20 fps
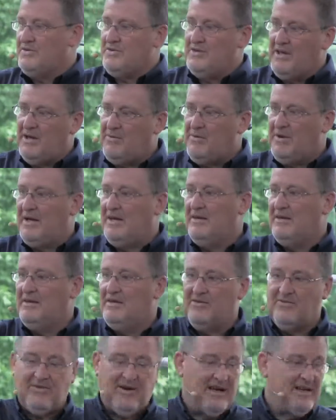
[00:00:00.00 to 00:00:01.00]
So they
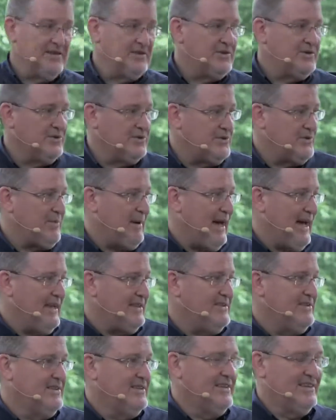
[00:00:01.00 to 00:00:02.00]
went to find the two
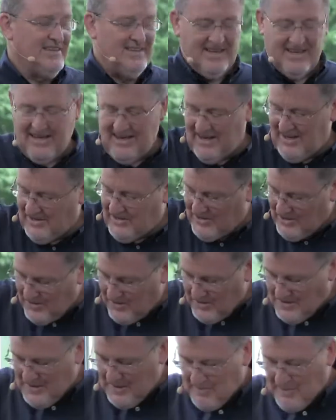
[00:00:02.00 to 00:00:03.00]
spies. She
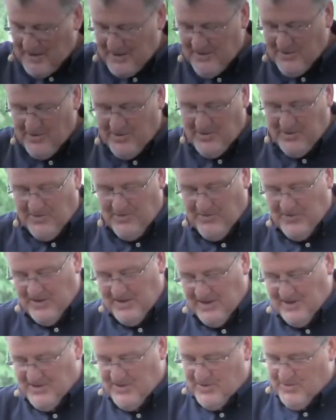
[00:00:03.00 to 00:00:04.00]
goes up on the roof,
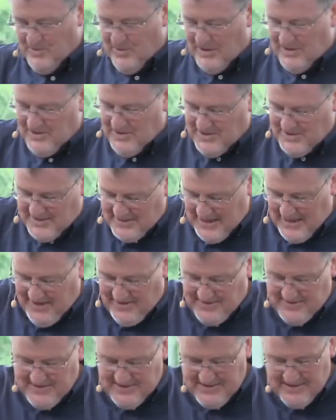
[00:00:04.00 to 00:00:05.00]
and this is what she
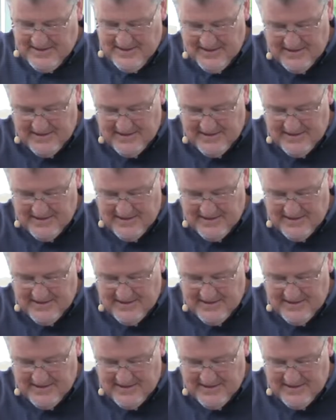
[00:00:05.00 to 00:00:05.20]
says.